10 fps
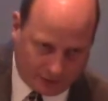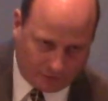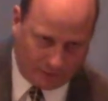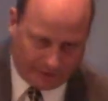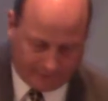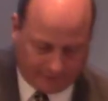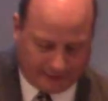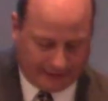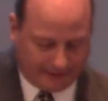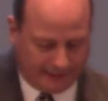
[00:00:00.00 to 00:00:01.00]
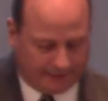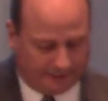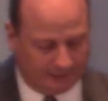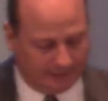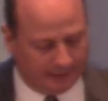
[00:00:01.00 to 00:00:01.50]
you briefly right now.
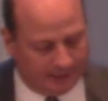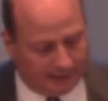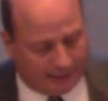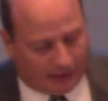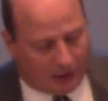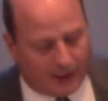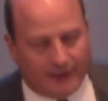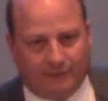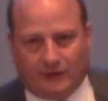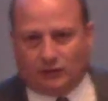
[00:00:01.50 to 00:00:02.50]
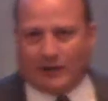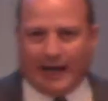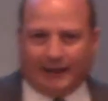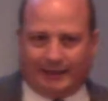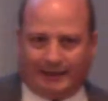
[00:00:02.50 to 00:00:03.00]
Our
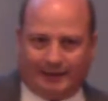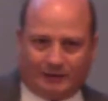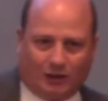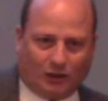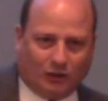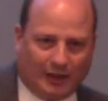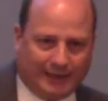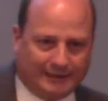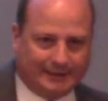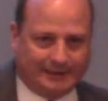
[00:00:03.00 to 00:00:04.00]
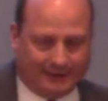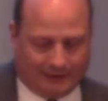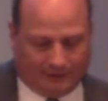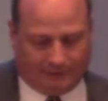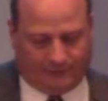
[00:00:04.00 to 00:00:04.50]
individuality is our Christ
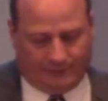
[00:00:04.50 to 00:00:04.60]
self,